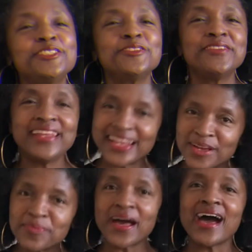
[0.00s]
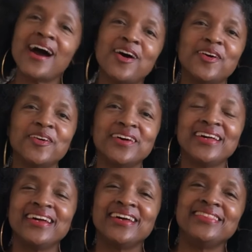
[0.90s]
Uniqca Powell,
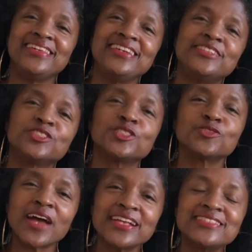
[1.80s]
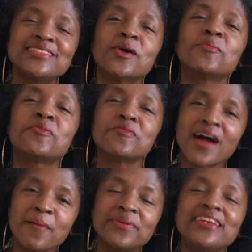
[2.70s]
the distressed
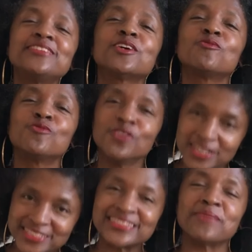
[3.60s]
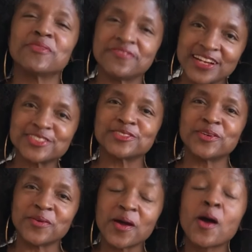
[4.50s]
properties real estate
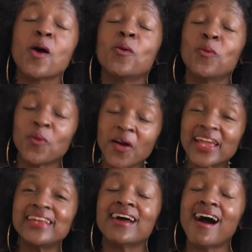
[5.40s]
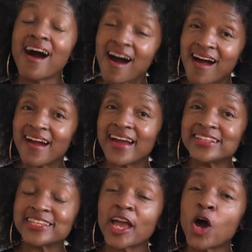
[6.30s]
professional, working hard
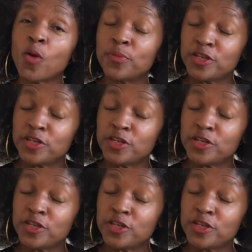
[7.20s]
to help